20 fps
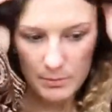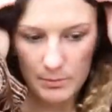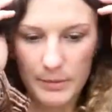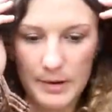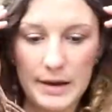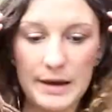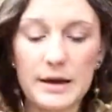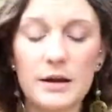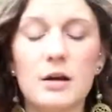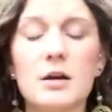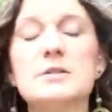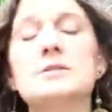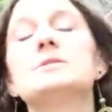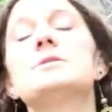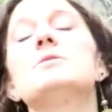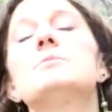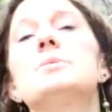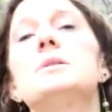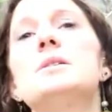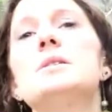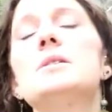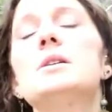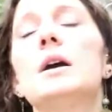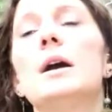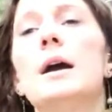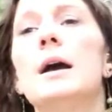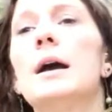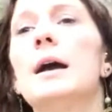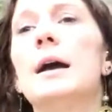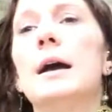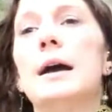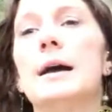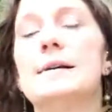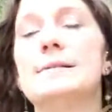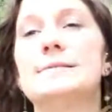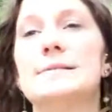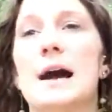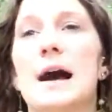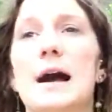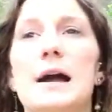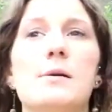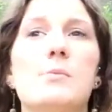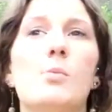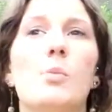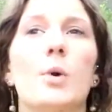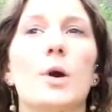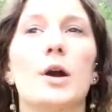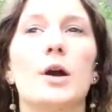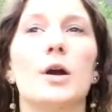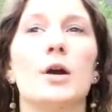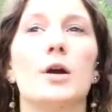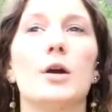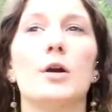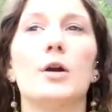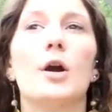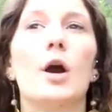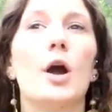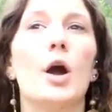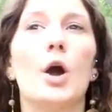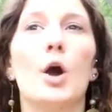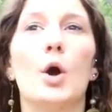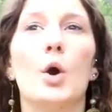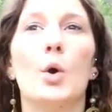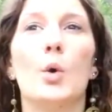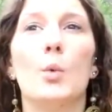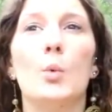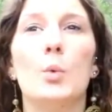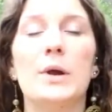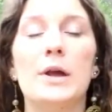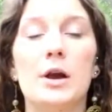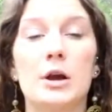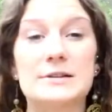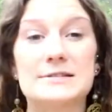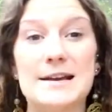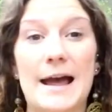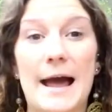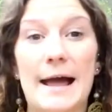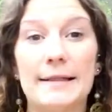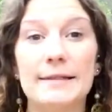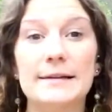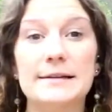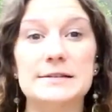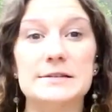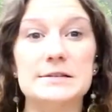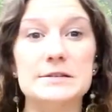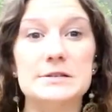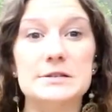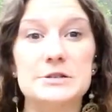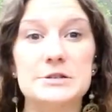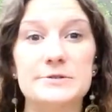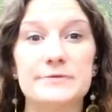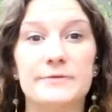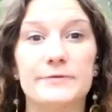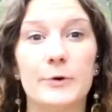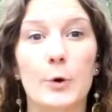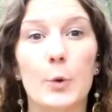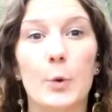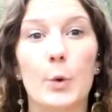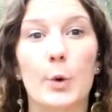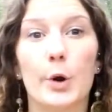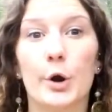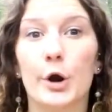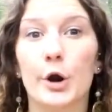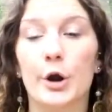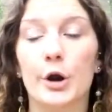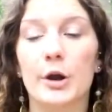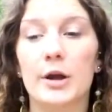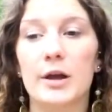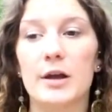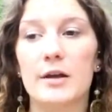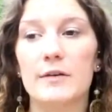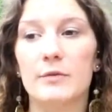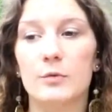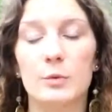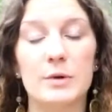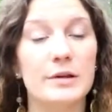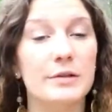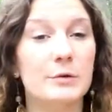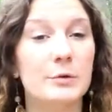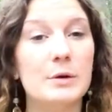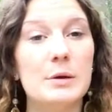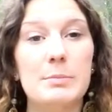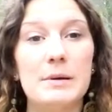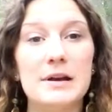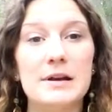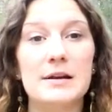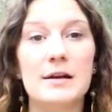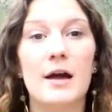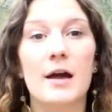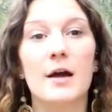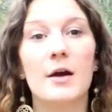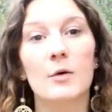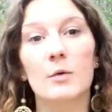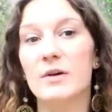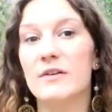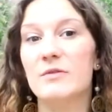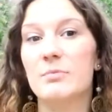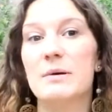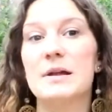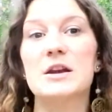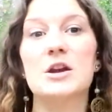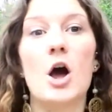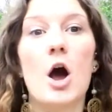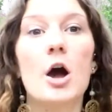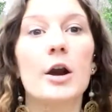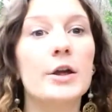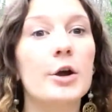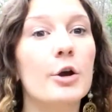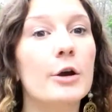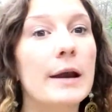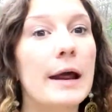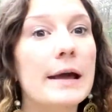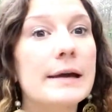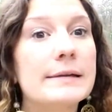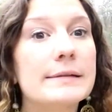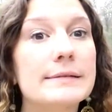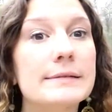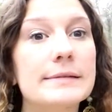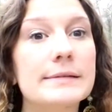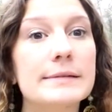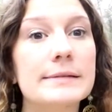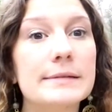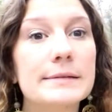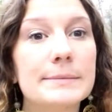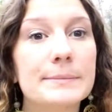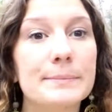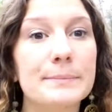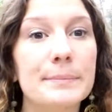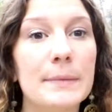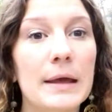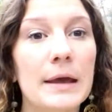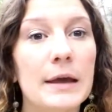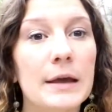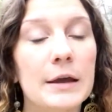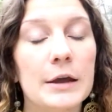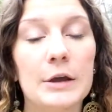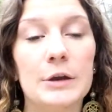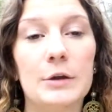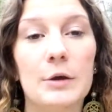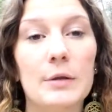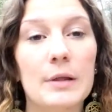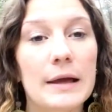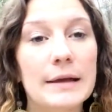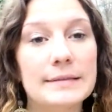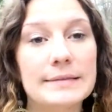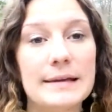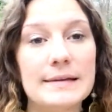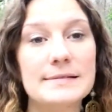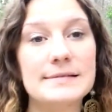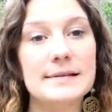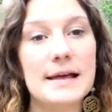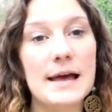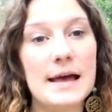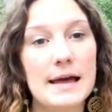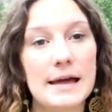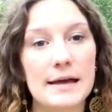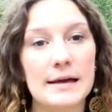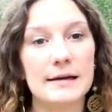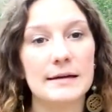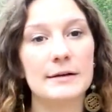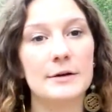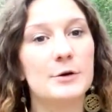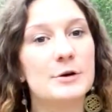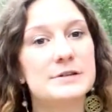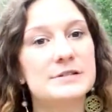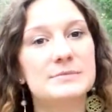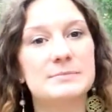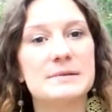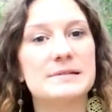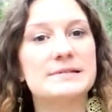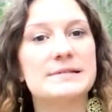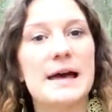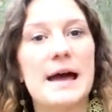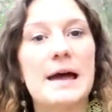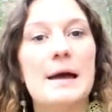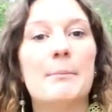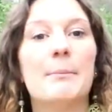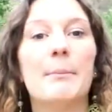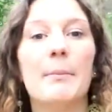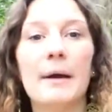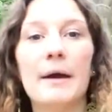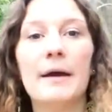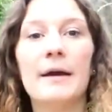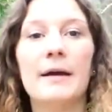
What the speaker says: But it could also be a time where we are challenged for if whether we've been naughty or nice. You know, like they say, Christmas time.